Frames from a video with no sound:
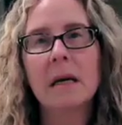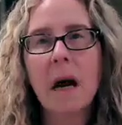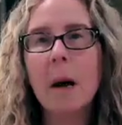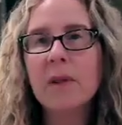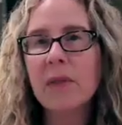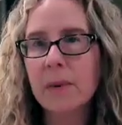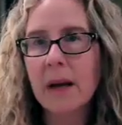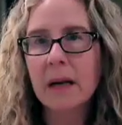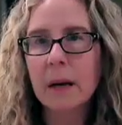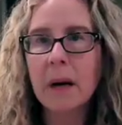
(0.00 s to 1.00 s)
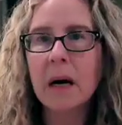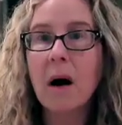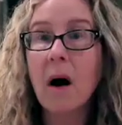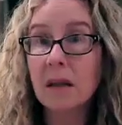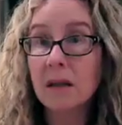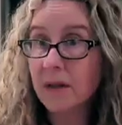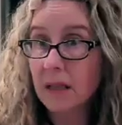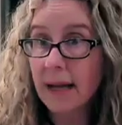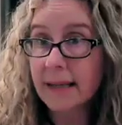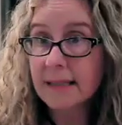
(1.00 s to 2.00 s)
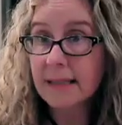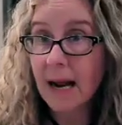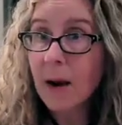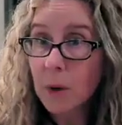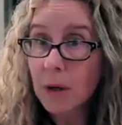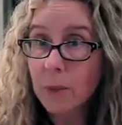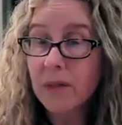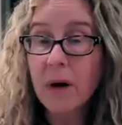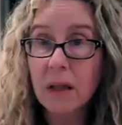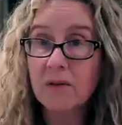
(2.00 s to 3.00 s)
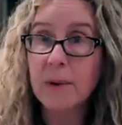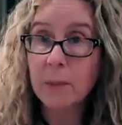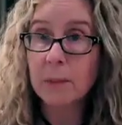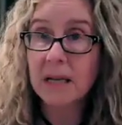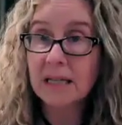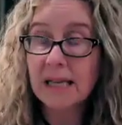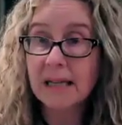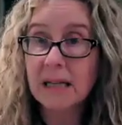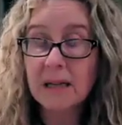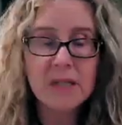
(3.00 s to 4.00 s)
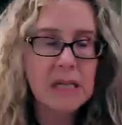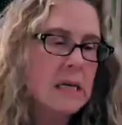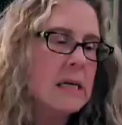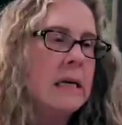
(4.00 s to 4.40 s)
a common thread among all of the clients that I work with, all of my women executives,